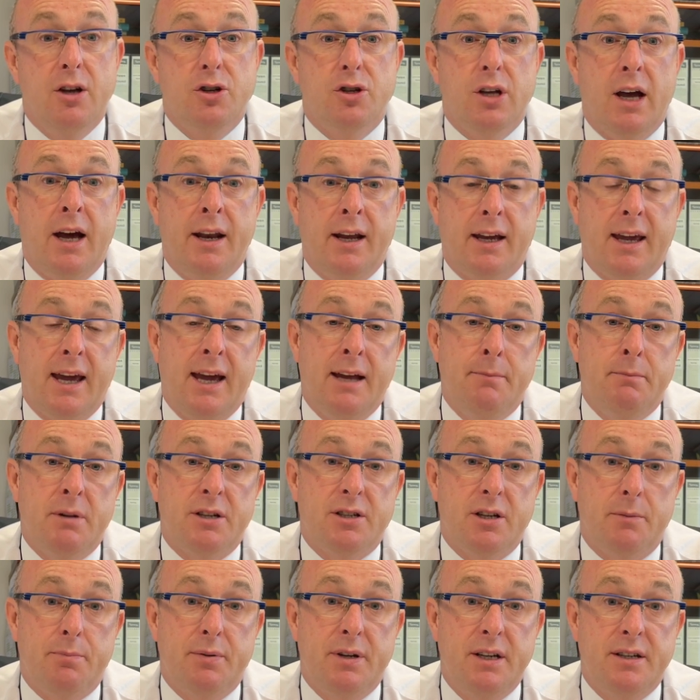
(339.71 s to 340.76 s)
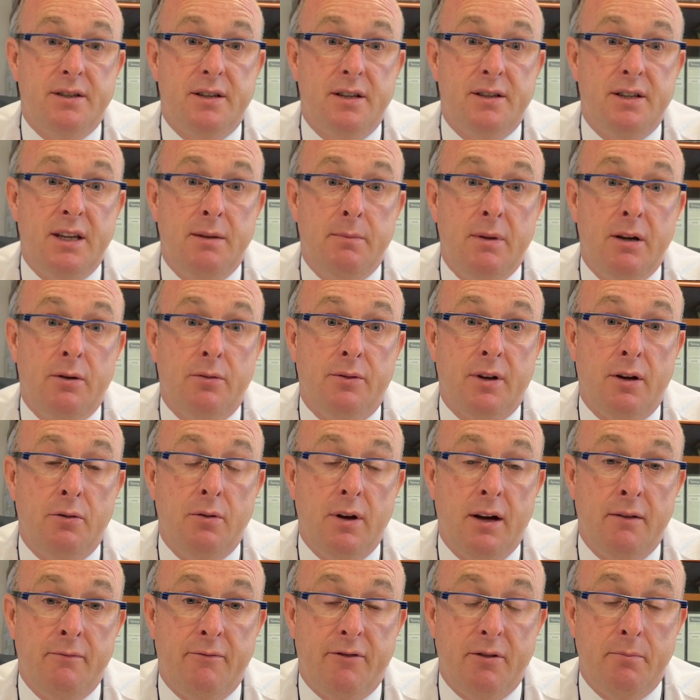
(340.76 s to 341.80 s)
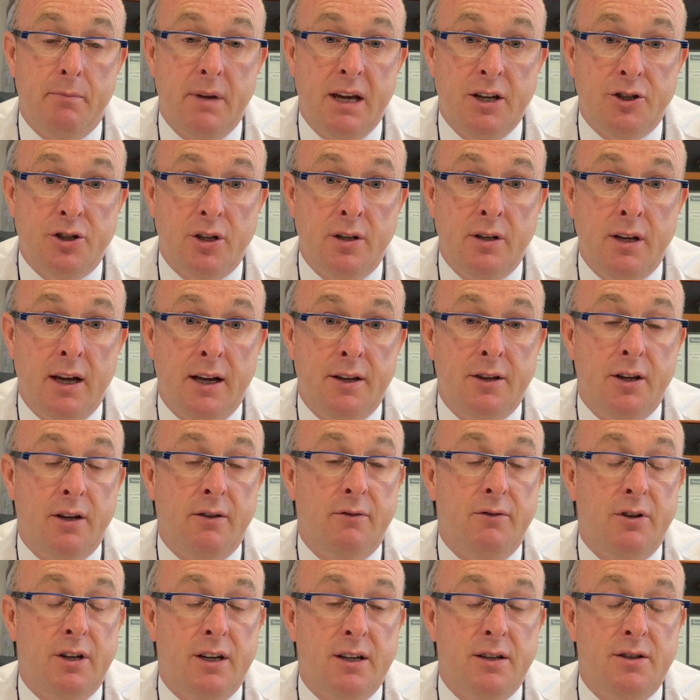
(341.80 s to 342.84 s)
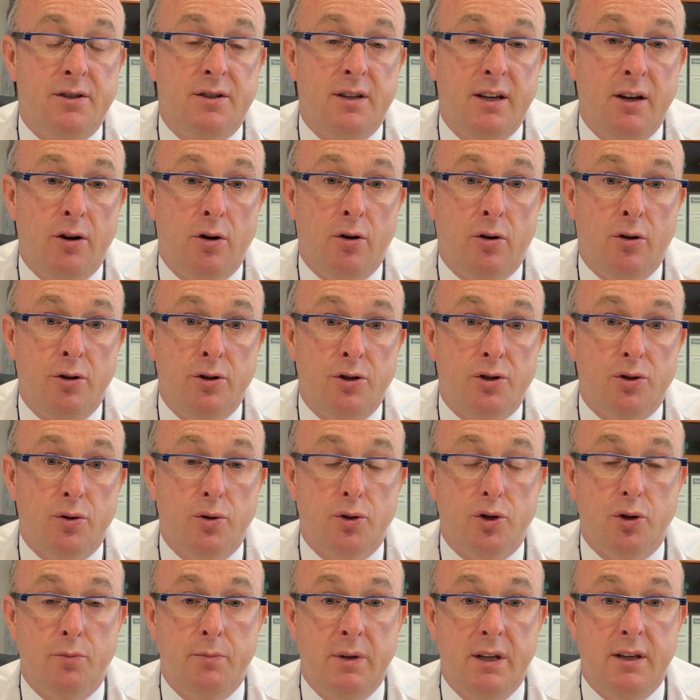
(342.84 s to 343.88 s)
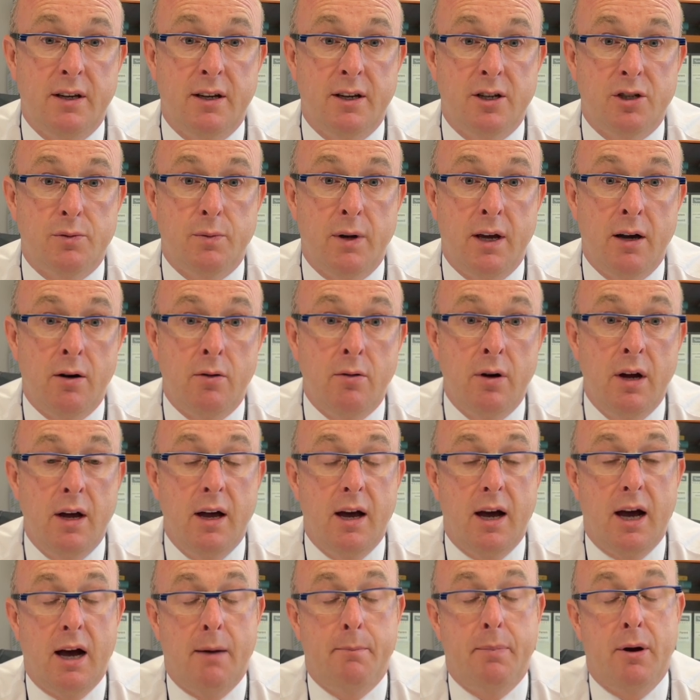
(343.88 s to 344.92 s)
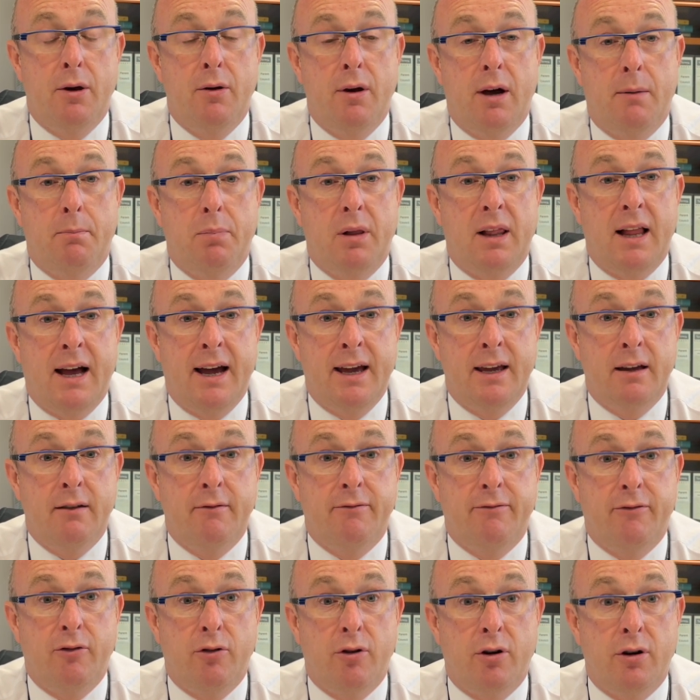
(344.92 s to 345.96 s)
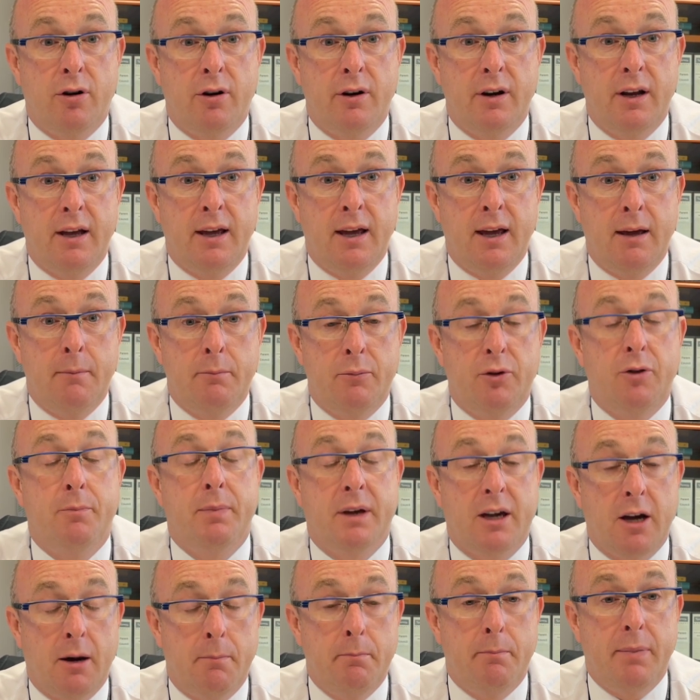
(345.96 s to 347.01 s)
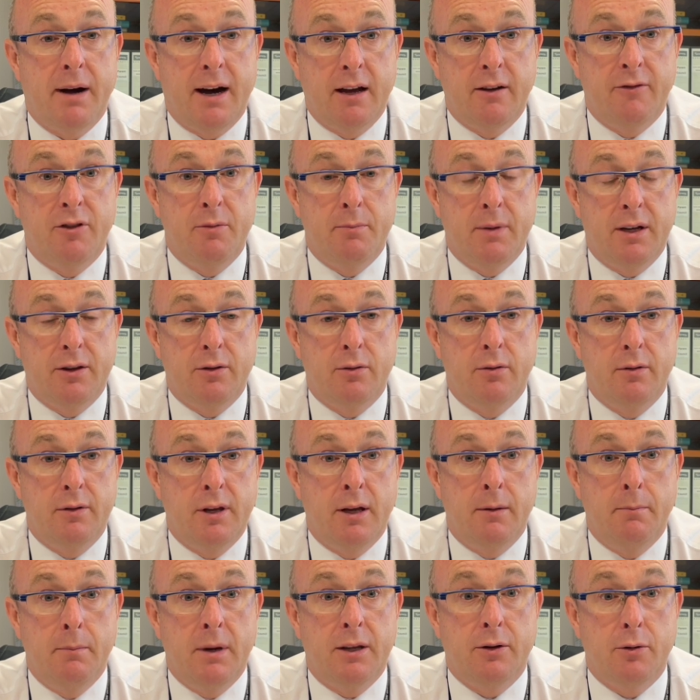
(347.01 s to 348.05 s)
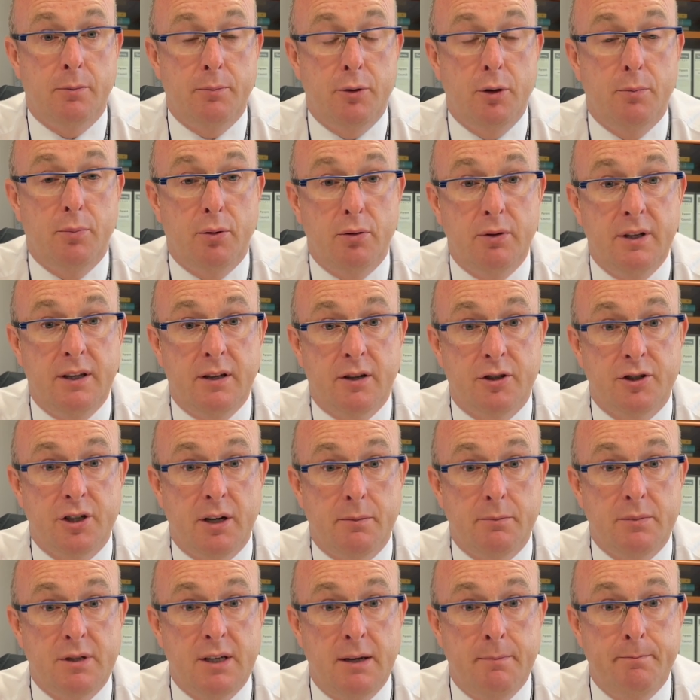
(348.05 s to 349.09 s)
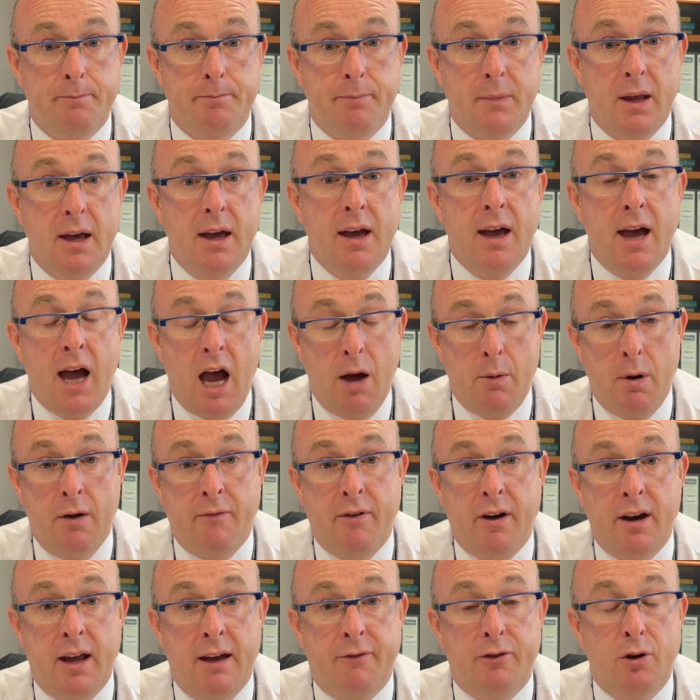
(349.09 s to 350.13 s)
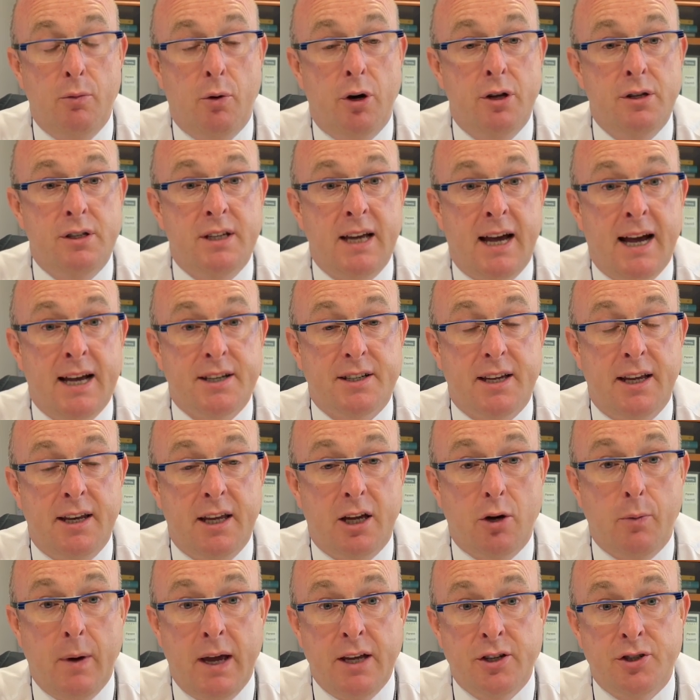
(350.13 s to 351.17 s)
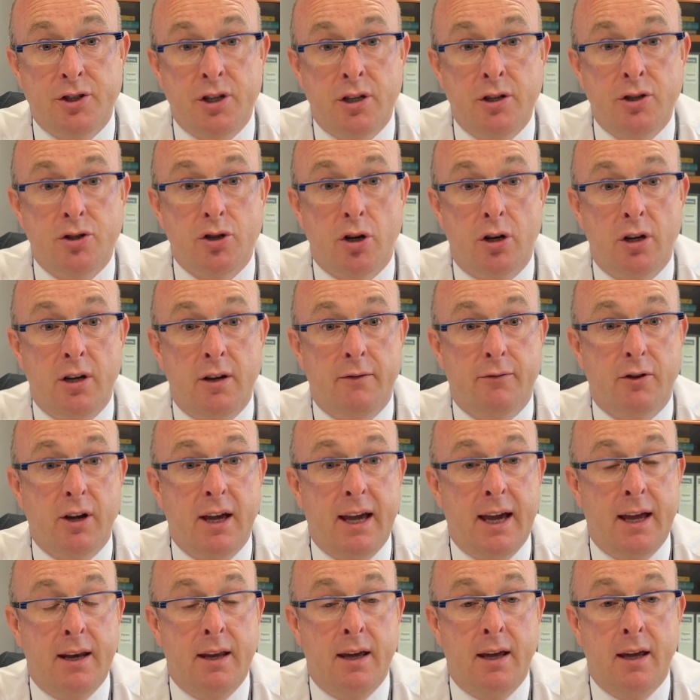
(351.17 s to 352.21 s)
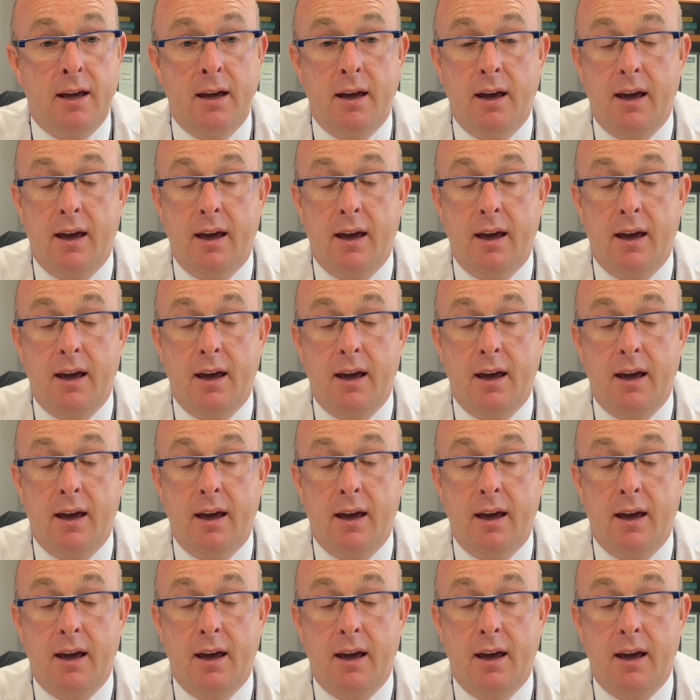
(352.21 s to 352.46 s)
And again, Mr Priest has emailed out information, and you can see it on social media as well, about applying for to become part of the middle pupil leadership team. However, if you want to ask any questions or you've got any